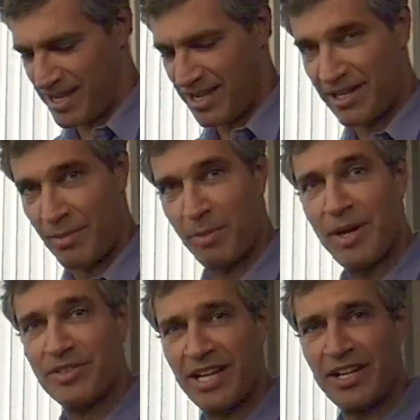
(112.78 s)
and I'm
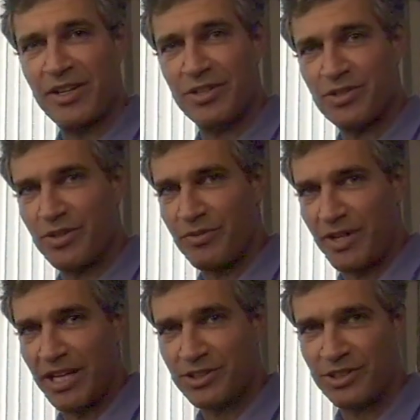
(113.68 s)
about to head out on a story
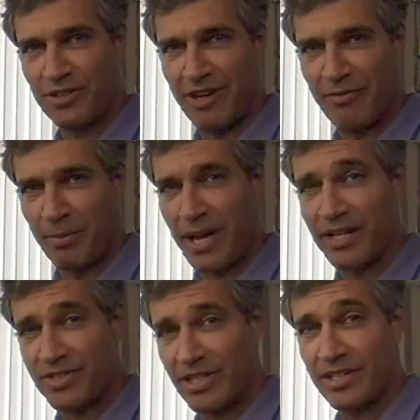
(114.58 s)
for National Geographic
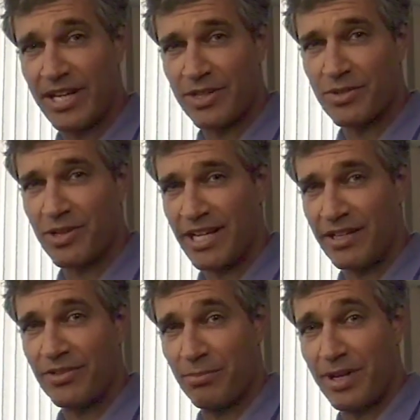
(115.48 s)
magazine on dinosaur
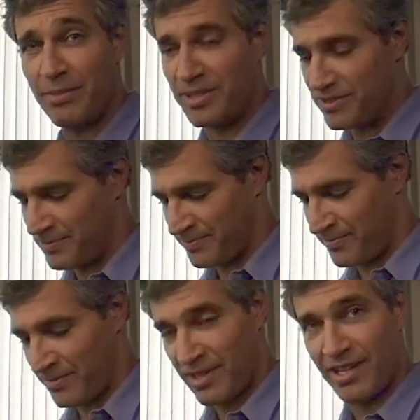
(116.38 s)
eggs and babies.
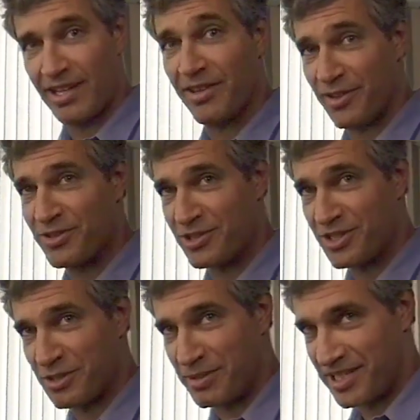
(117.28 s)
And this is
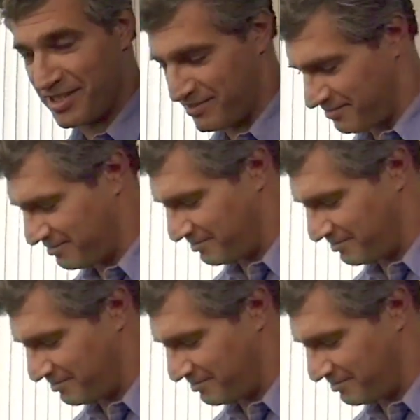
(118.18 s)
just the beginning.